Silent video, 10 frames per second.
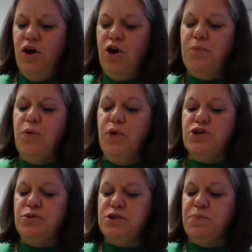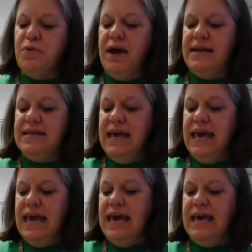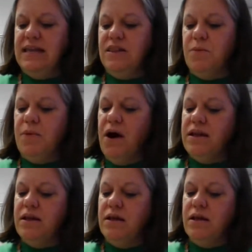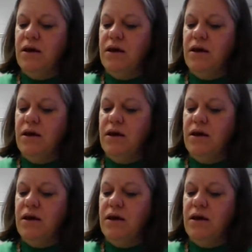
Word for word: Her porch was bright, and the bought